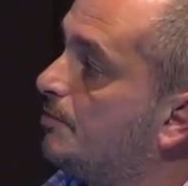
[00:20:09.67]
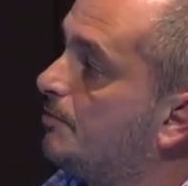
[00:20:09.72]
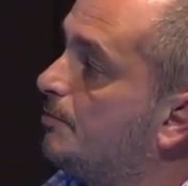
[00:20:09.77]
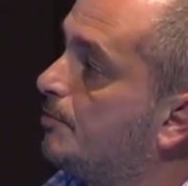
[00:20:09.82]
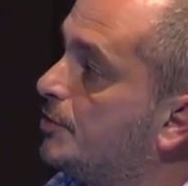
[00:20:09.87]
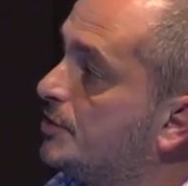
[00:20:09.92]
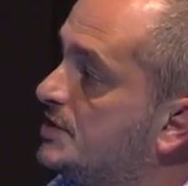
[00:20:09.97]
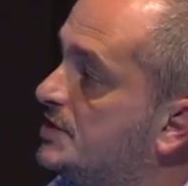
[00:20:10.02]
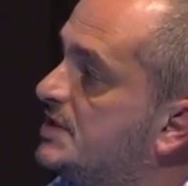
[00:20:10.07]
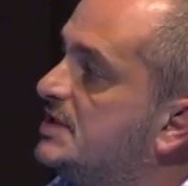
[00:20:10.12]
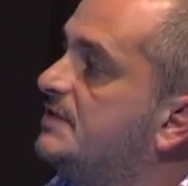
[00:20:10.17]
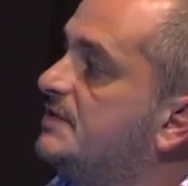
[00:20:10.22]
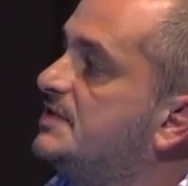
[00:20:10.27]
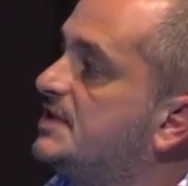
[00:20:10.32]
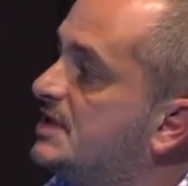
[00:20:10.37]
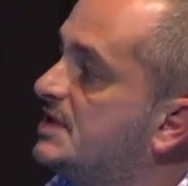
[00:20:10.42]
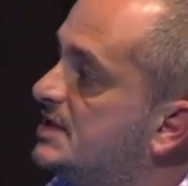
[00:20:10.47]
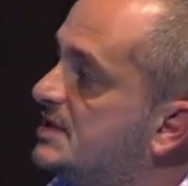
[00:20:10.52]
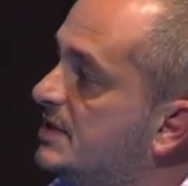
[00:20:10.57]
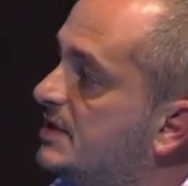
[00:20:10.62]
positive
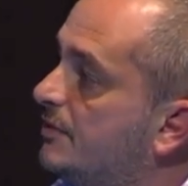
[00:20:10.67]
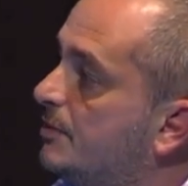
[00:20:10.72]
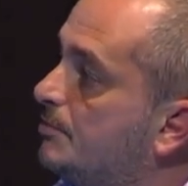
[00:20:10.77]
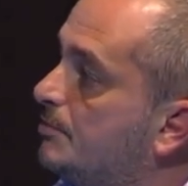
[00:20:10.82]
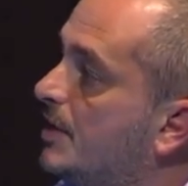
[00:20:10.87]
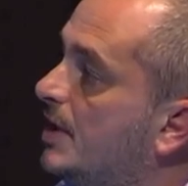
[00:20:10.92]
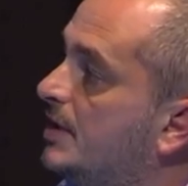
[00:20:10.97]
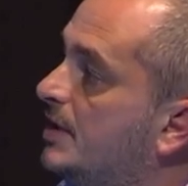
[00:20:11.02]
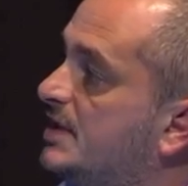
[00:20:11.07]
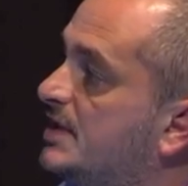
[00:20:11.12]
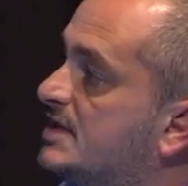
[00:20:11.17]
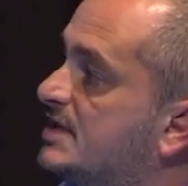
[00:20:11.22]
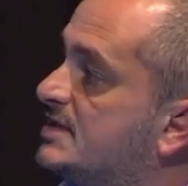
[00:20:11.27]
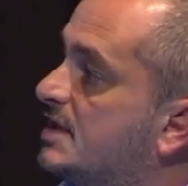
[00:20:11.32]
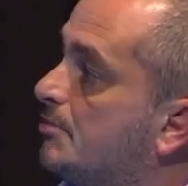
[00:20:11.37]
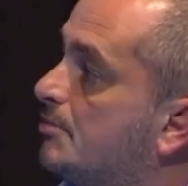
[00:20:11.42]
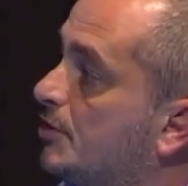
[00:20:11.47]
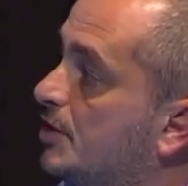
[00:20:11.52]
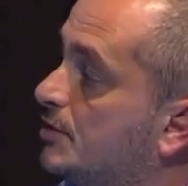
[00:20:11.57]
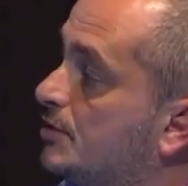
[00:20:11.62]
CD7 NK cell
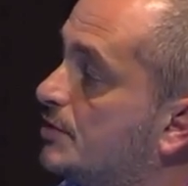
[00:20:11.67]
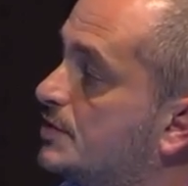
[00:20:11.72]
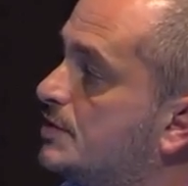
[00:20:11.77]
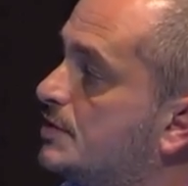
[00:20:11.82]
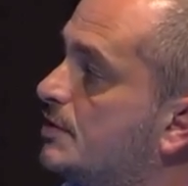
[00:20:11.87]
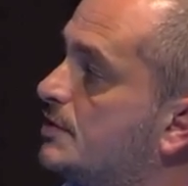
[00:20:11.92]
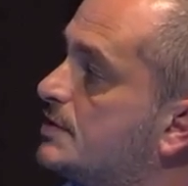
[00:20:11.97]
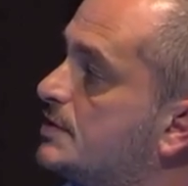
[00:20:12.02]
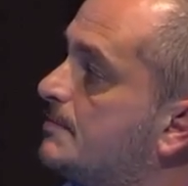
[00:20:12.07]
precursors.